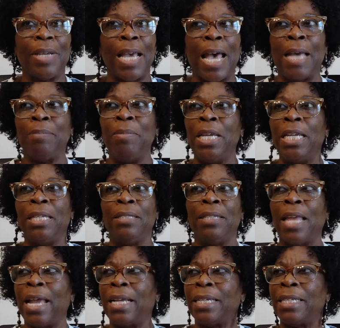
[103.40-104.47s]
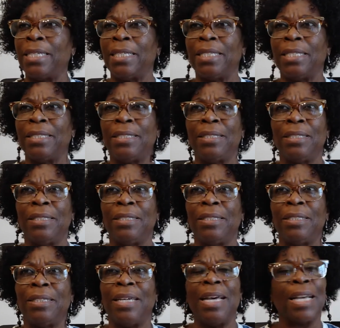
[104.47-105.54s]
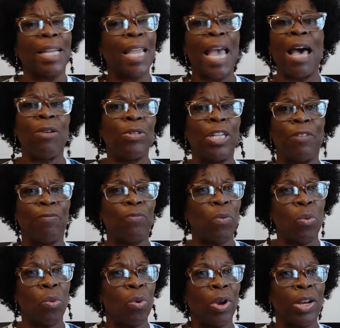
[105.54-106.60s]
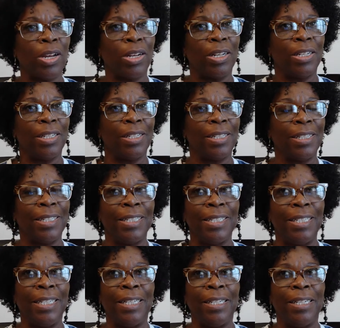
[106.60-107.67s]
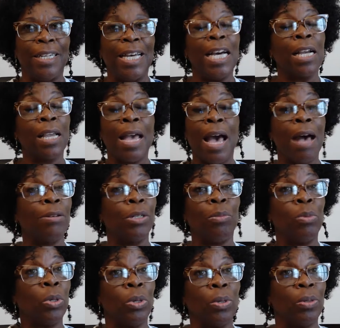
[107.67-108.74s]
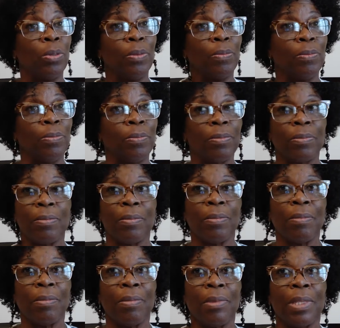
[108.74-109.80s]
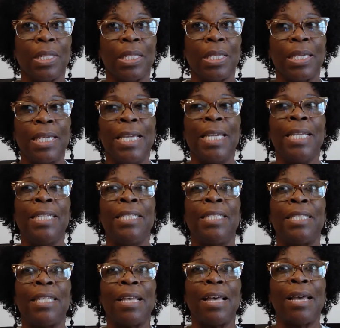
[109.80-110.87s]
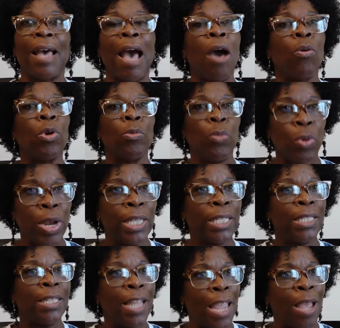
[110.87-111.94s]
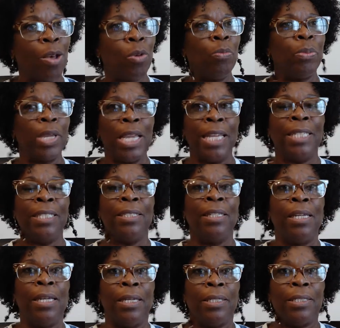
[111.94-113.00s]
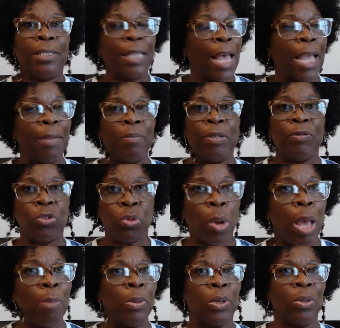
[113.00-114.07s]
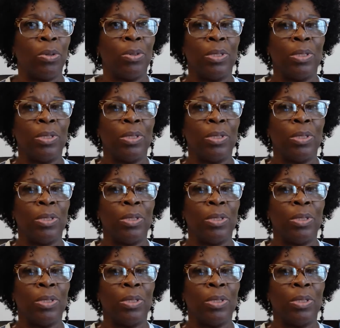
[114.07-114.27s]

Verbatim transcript: I mean, like, accounted for, accountable. He's our present help in time of trouble.